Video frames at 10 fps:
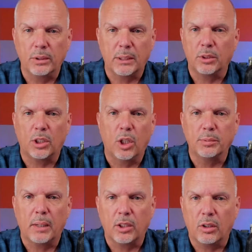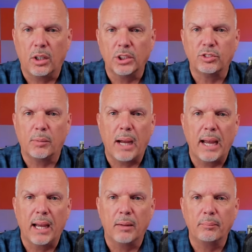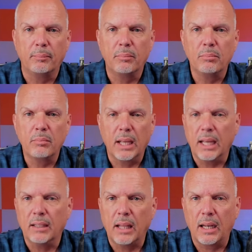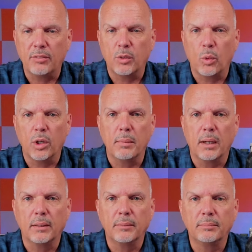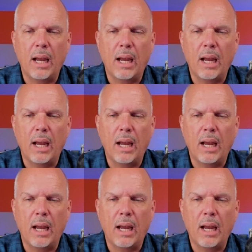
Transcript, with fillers: was able to close my garage from my app and not have to worry about it.